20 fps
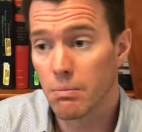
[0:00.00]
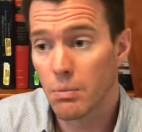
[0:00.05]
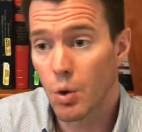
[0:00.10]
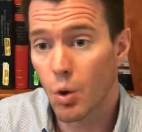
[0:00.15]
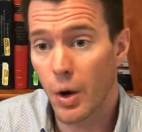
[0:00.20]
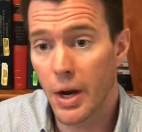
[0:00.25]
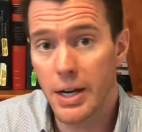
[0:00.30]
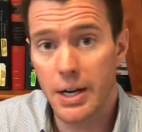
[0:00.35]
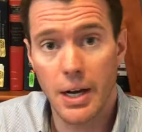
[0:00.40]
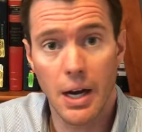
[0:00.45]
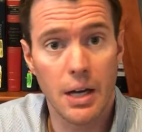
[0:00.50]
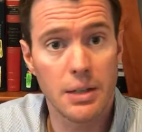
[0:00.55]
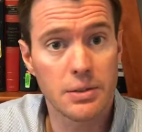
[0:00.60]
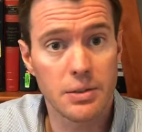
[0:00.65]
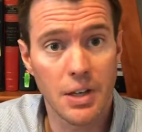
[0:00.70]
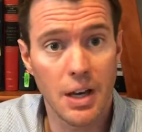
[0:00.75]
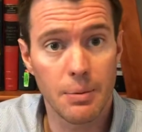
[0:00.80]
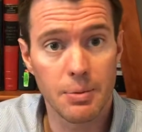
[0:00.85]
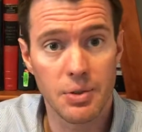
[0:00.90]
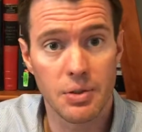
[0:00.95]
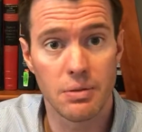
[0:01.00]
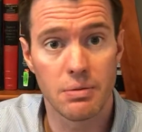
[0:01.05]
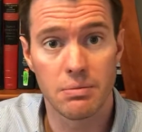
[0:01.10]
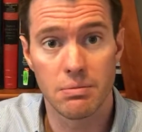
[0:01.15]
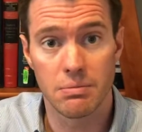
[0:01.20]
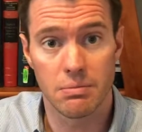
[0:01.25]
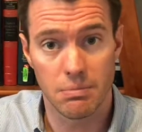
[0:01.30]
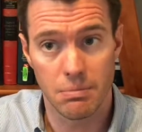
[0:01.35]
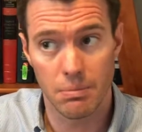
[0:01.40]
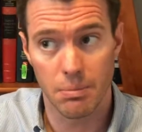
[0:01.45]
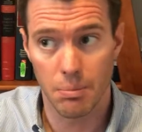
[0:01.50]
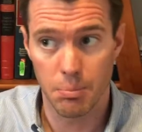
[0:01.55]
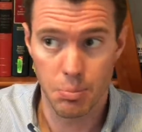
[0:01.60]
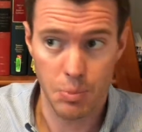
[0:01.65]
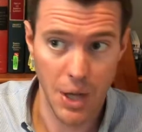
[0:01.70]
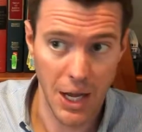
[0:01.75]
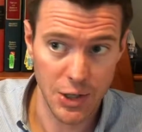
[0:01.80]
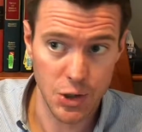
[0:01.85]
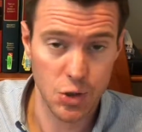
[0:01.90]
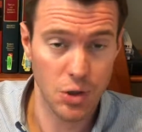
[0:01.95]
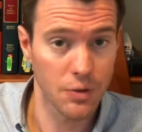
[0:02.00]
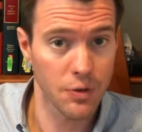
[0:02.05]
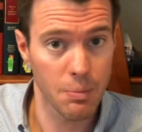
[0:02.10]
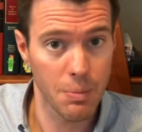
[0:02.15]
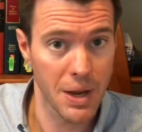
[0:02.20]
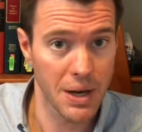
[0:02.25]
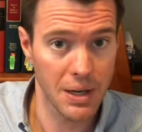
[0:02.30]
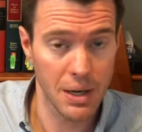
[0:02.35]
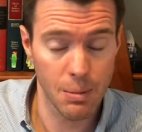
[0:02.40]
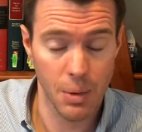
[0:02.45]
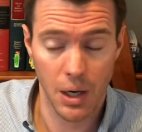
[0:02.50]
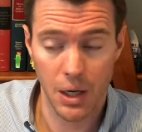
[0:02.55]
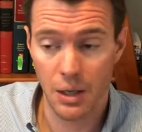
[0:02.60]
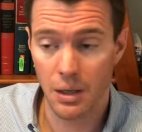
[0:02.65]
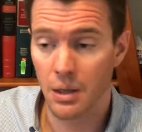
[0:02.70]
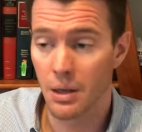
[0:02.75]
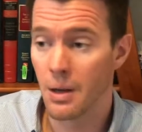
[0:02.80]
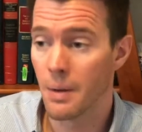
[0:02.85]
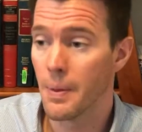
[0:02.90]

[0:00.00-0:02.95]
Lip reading: Great concept. Not sure if it made any money,